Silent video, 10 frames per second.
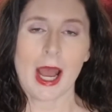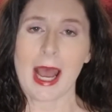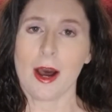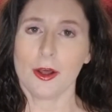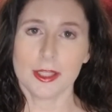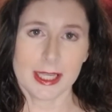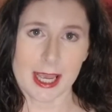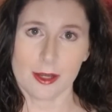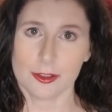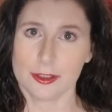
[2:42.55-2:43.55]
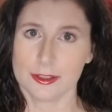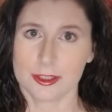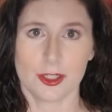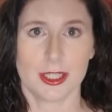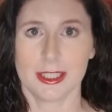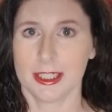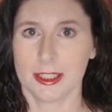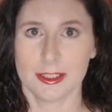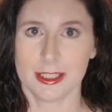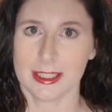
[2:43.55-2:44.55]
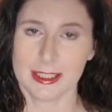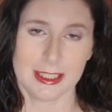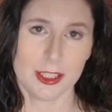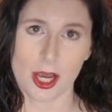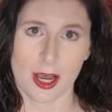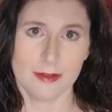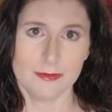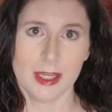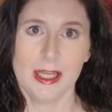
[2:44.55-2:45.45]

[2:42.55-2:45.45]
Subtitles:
All the counters are cleared and cleaned off.